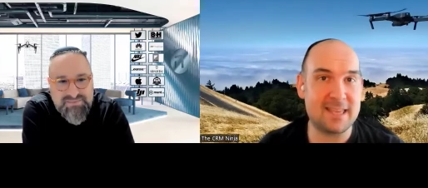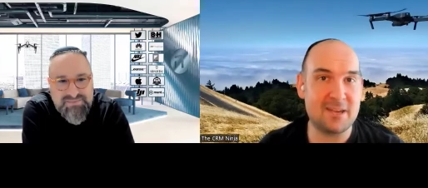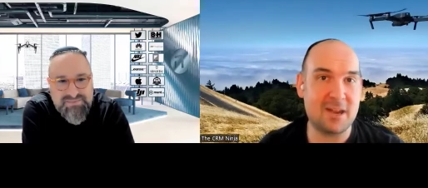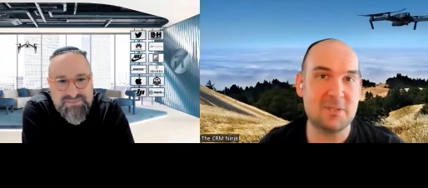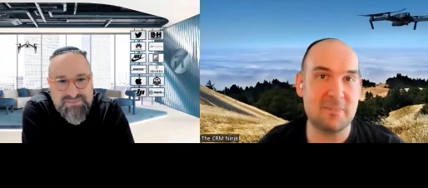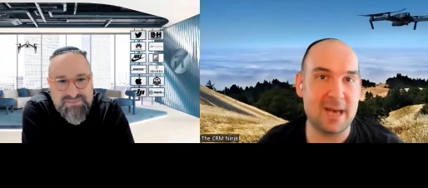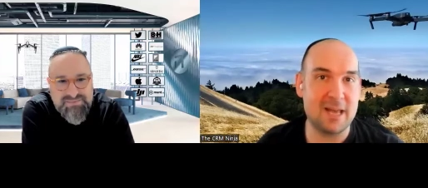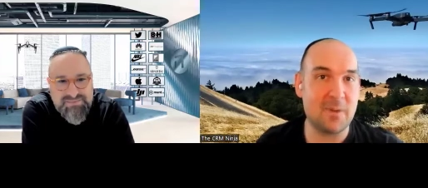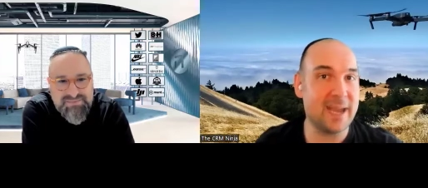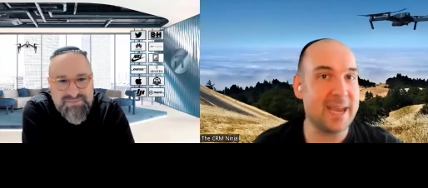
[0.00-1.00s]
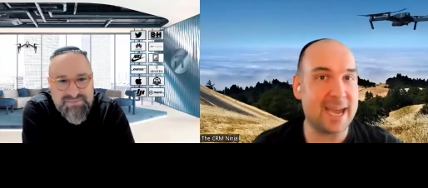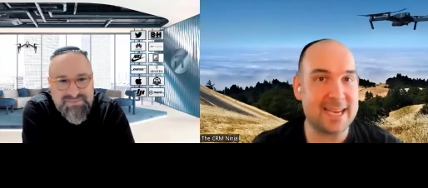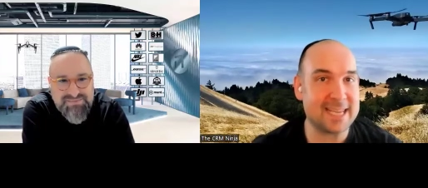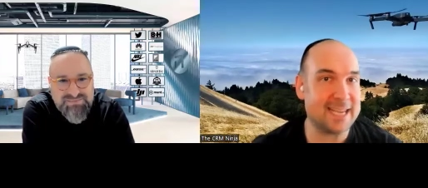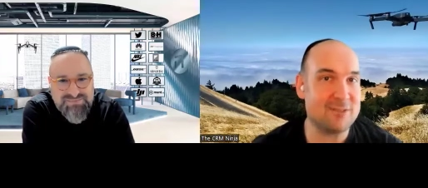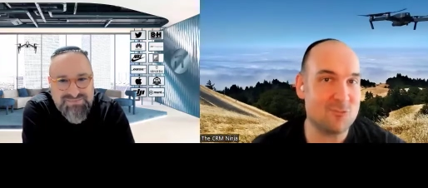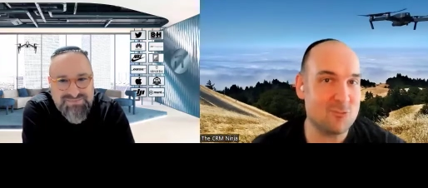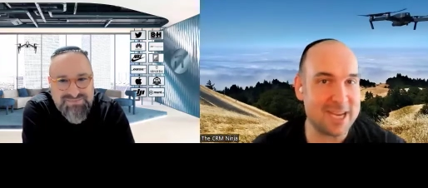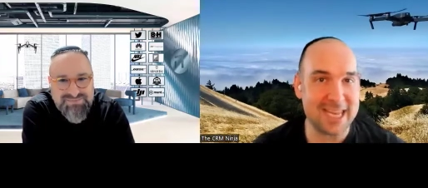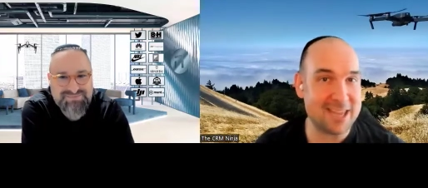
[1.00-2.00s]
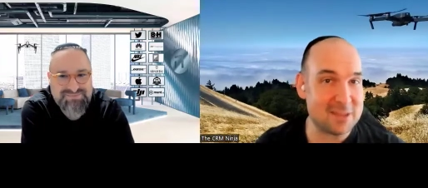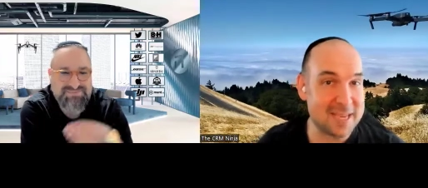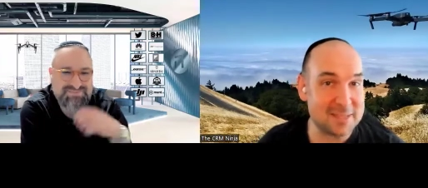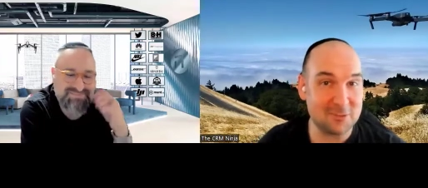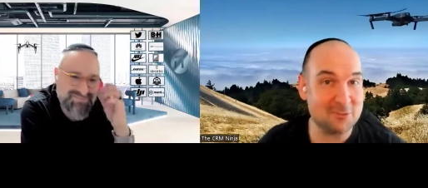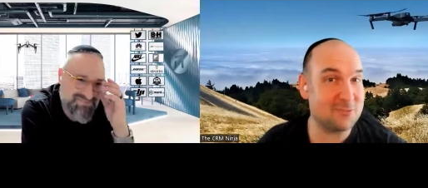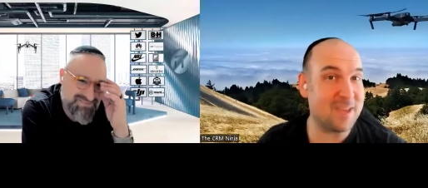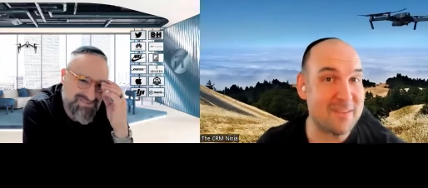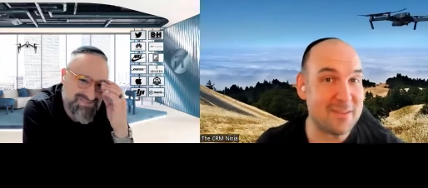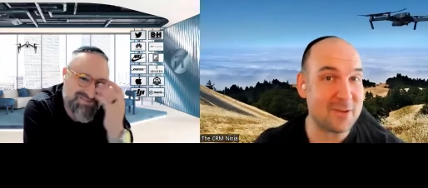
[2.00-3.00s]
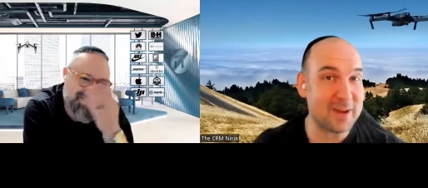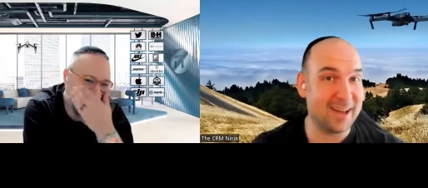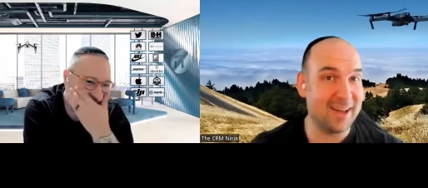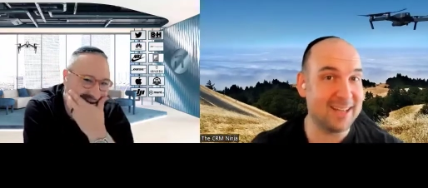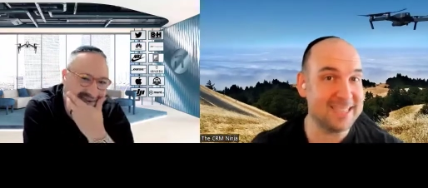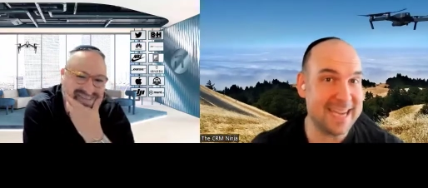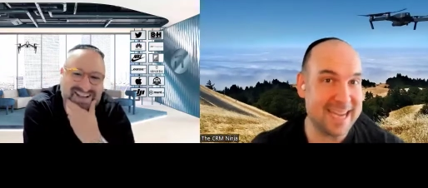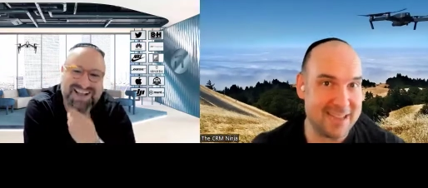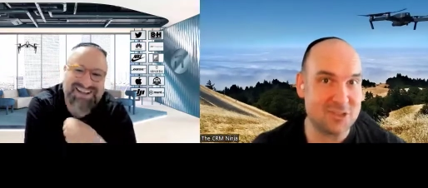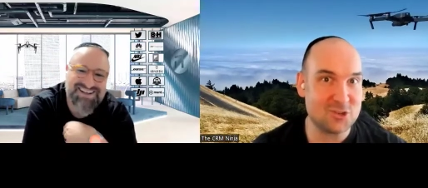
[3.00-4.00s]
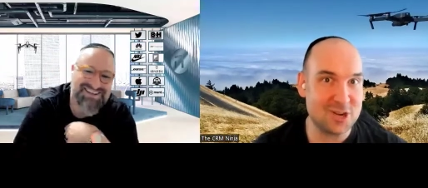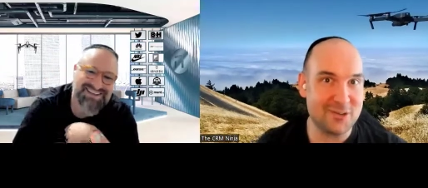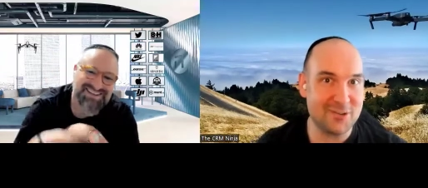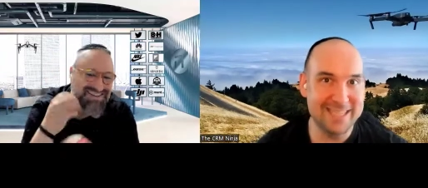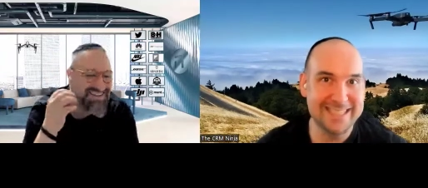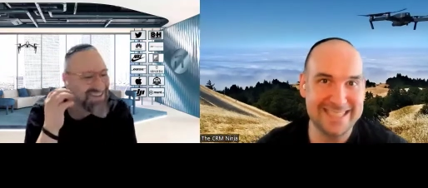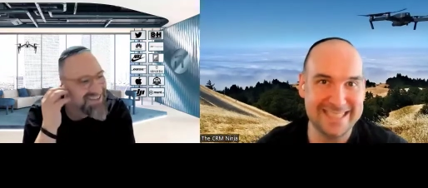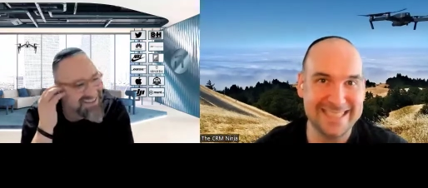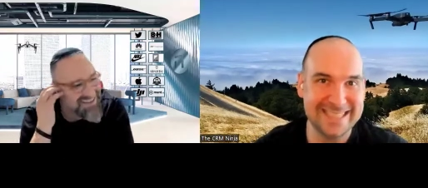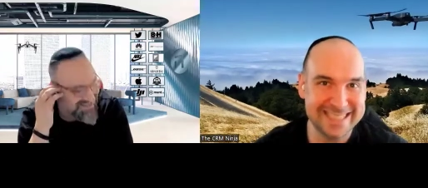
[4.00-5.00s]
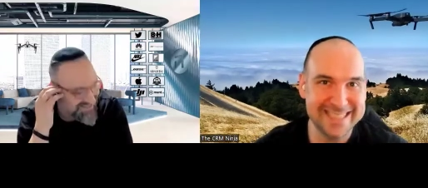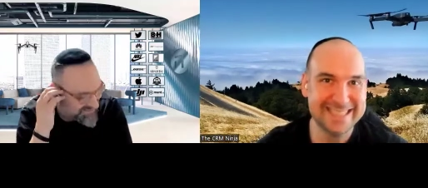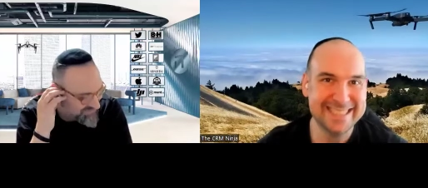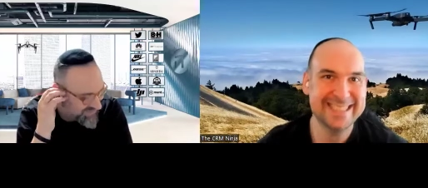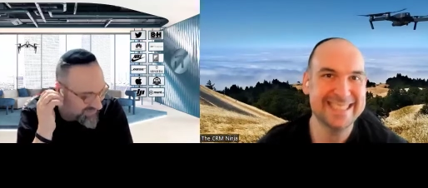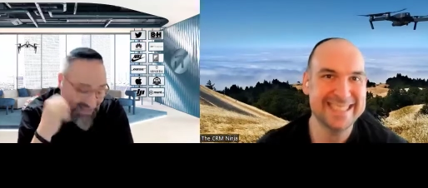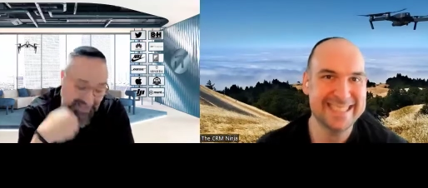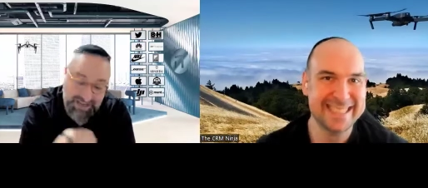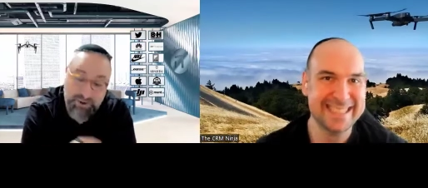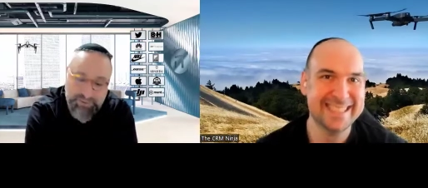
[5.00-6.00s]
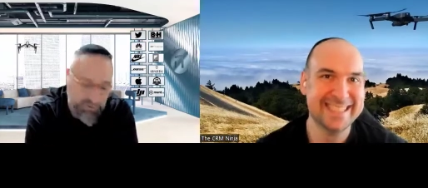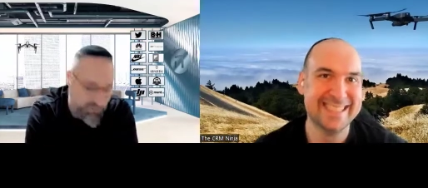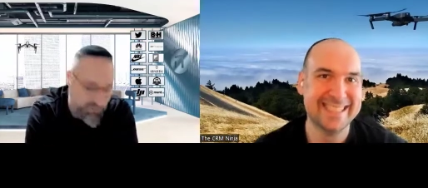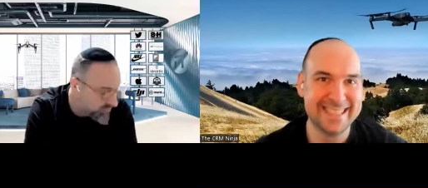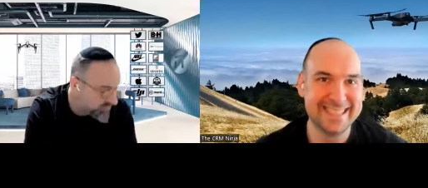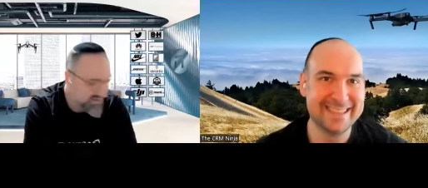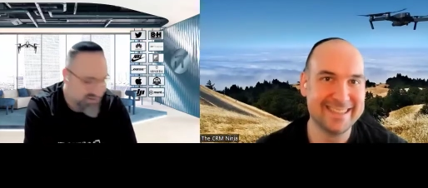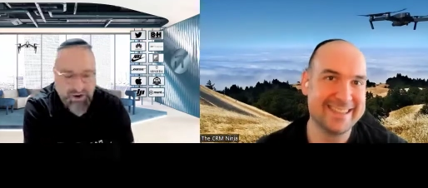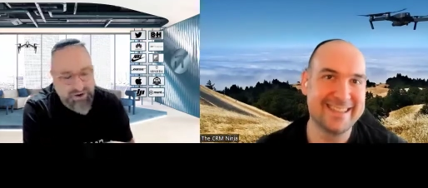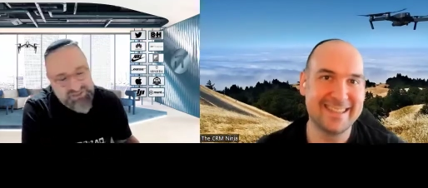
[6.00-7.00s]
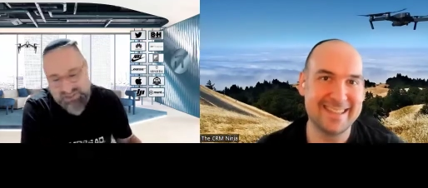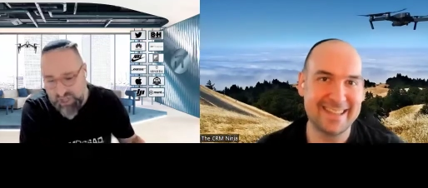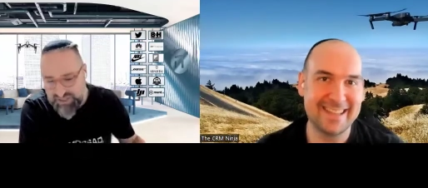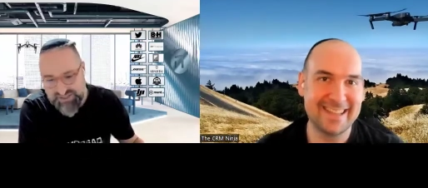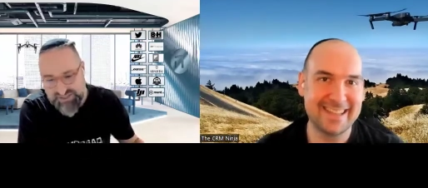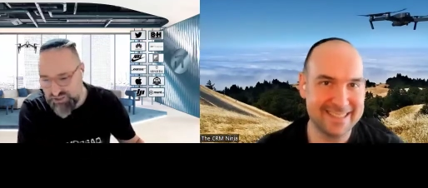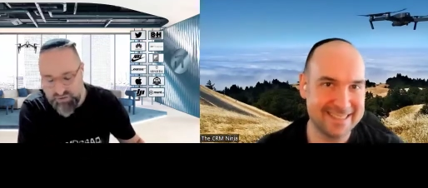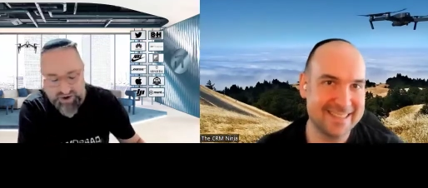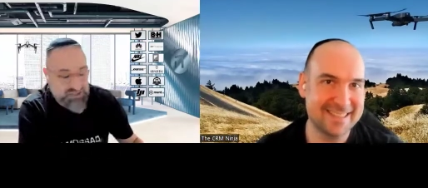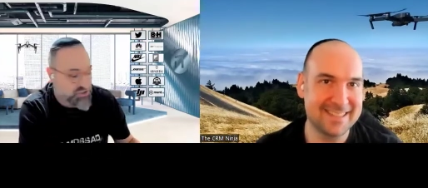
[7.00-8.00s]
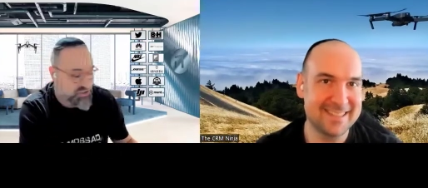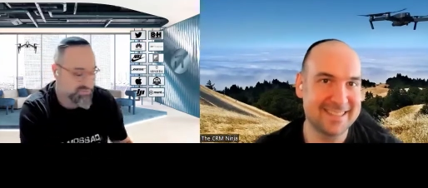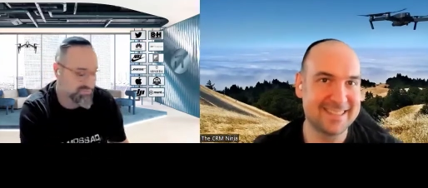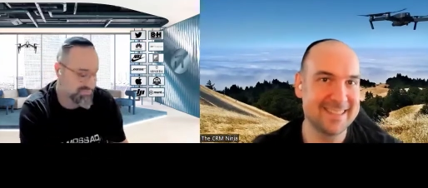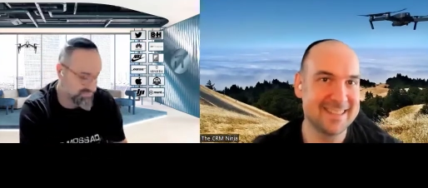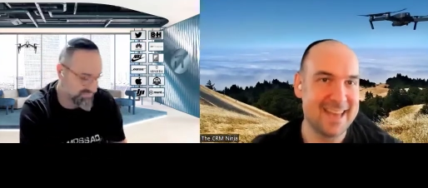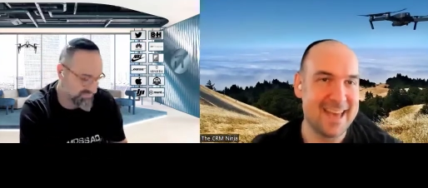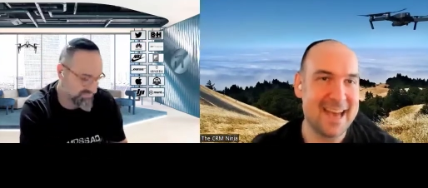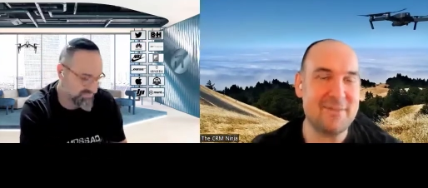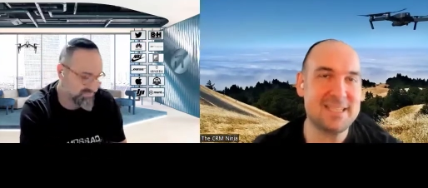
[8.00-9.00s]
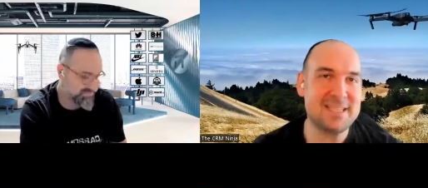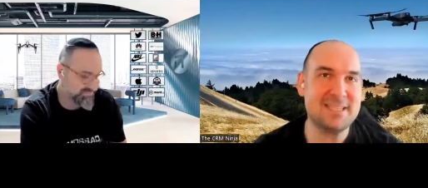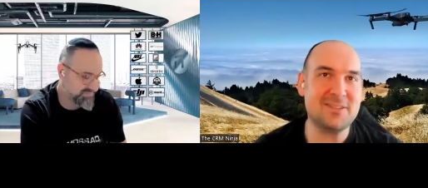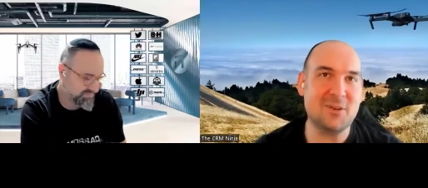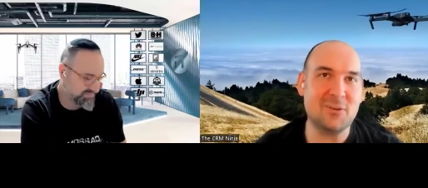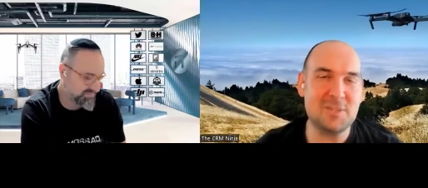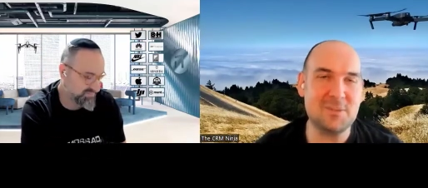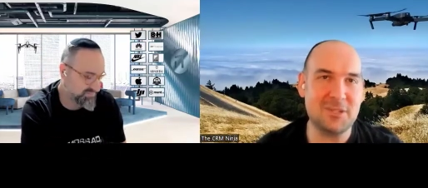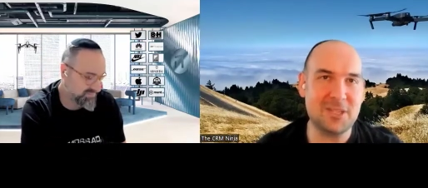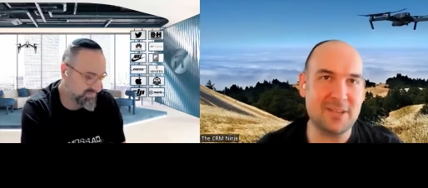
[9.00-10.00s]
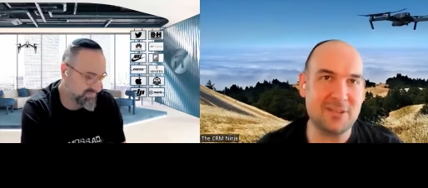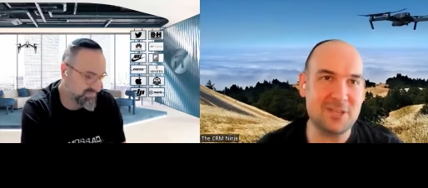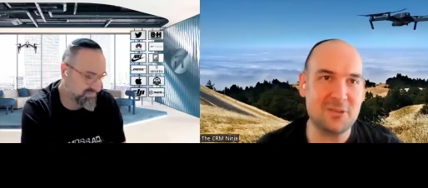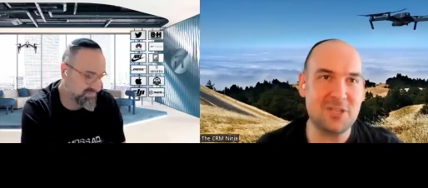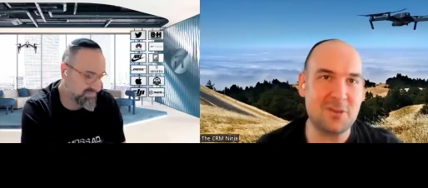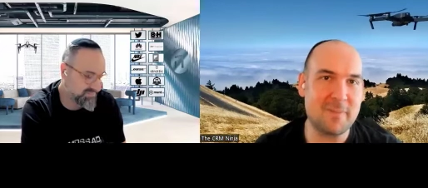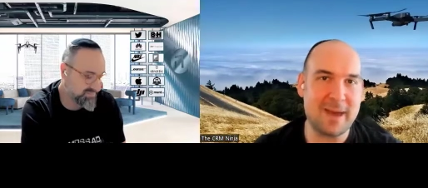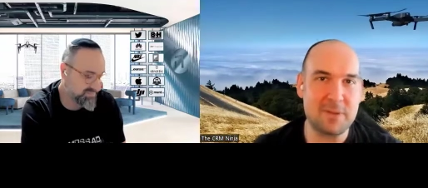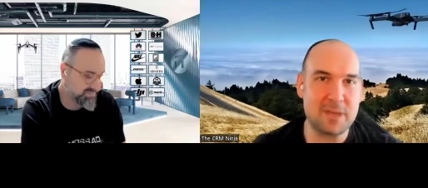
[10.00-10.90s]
Speaker 1: that, you know, it was a mile away and the kid really hit the baseball very, very hard and yeah. it hit the drone.
Speaker 2: That's funny. That, that would be cool. No, I just lost it, just crashed.
Speaker 1: I recently saw was watching on YouTube about